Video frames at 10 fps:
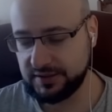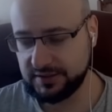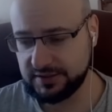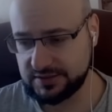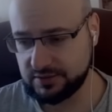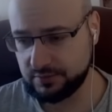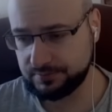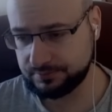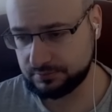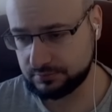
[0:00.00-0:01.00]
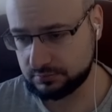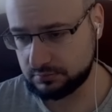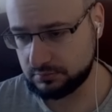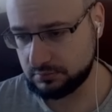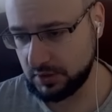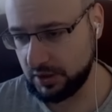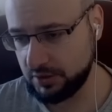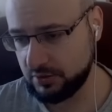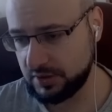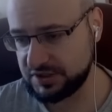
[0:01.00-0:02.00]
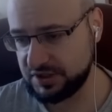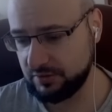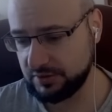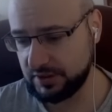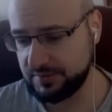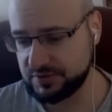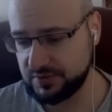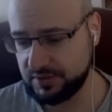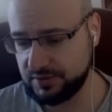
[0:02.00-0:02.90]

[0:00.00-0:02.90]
Lightning Storm. You're gonna see what happens with it.